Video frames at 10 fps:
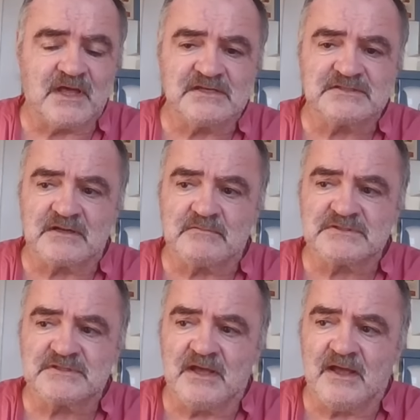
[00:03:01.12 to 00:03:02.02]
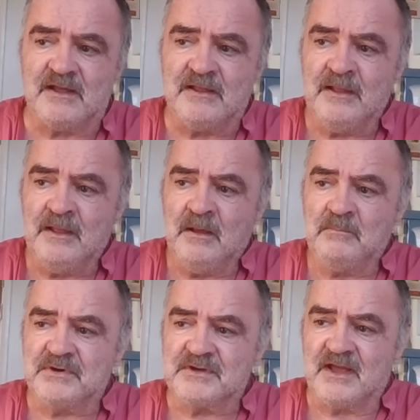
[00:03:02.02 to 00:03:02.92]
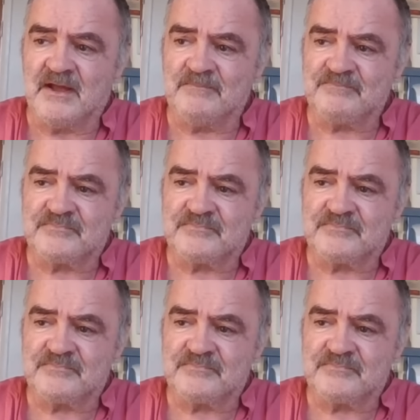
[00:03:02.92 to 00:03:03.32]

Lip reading: few days that I was there. But